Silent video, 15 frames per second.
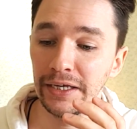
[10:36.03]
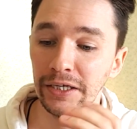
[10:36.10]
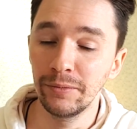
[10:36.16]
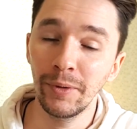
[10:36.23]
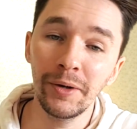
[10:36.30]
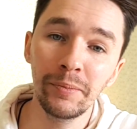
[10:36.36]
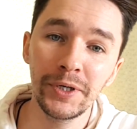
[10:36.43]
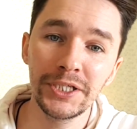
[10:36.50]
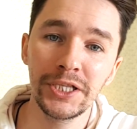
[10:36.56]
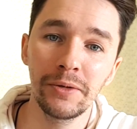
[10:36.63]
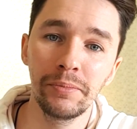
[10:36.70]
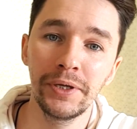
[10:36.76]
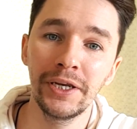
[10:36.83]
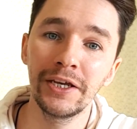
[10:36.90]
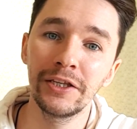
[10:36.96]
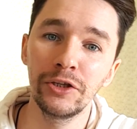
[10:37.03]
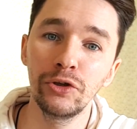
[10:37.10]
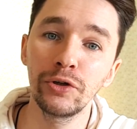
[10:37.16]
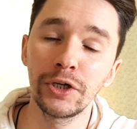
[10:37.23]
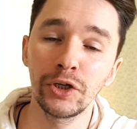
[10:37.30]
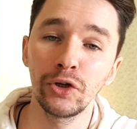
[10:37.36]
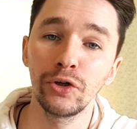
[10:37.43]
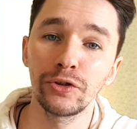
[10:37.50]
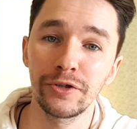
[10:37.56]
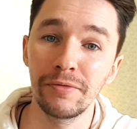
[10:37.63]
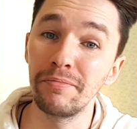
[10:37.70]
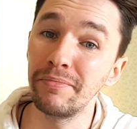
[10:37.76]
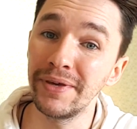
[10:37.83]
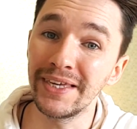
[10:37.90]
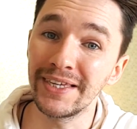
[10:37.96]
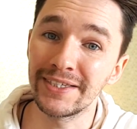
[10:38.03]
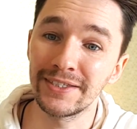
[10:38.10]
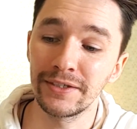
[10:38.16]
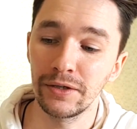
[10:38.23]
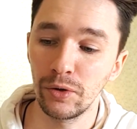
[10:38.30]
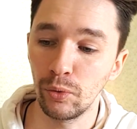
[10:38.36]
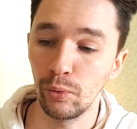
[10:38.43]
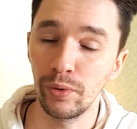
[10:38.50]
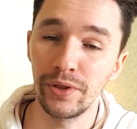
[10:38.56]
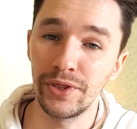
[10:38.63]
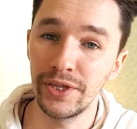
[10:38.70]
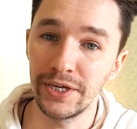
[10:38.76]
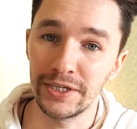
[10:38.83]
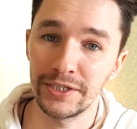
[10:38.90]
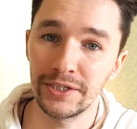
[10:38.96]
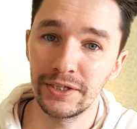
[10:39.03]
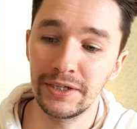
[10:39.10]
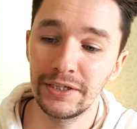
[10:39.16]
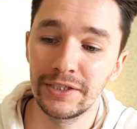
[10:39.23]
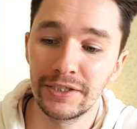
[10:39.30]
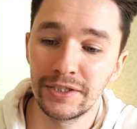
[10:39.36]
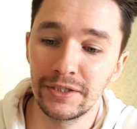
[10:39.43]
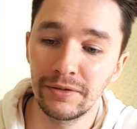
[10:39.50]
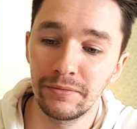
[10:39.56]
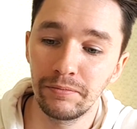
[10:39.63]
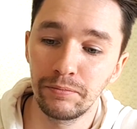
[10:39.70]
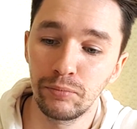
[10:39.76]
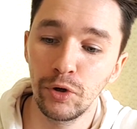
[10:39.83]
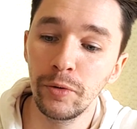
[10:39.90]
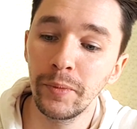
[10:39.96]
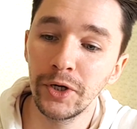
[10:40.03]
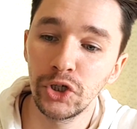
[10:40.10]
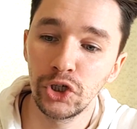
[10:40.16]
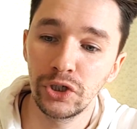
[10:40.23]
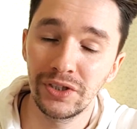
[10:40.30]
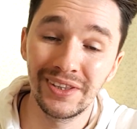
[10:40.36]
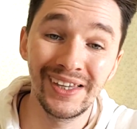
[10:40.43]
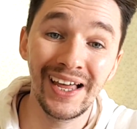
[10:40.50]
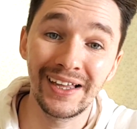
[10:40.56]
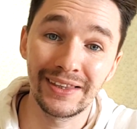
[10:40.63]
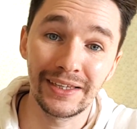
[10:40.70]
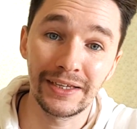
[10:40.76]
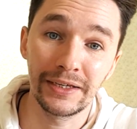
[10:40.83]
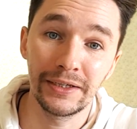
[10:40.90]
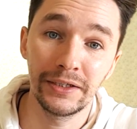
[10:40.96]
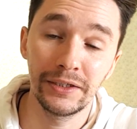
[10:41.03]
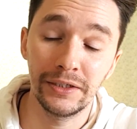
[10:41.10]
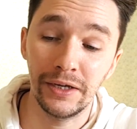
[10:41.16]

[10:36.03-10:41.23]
In my personal opinion, you cannot miss with this. It's pretty much nothing.